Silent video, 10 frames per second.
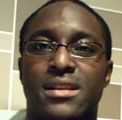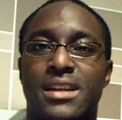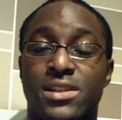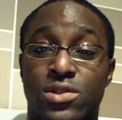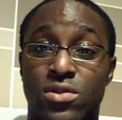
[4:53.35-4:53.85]

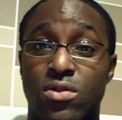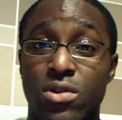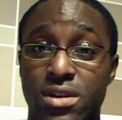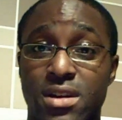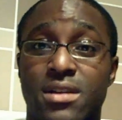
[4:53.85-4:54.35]
He's
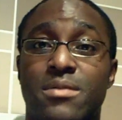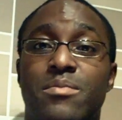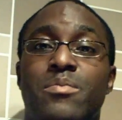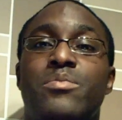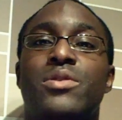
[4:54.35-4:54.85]
good,
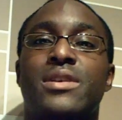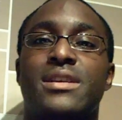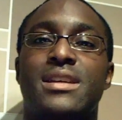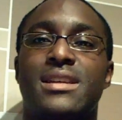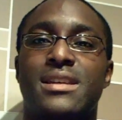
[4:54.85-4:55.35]
but
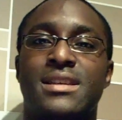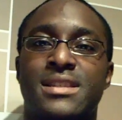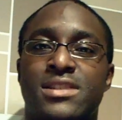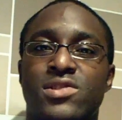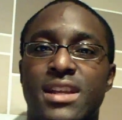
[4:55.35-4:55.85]

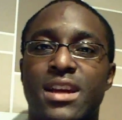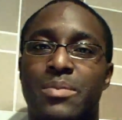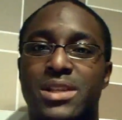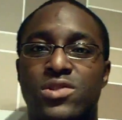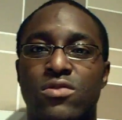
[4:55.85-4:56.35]
he's just a little
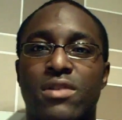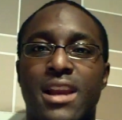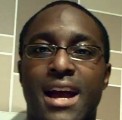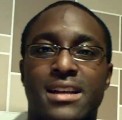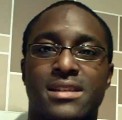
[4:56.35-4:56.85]
bit too
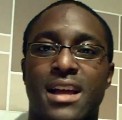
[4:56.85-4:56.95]
relaxed.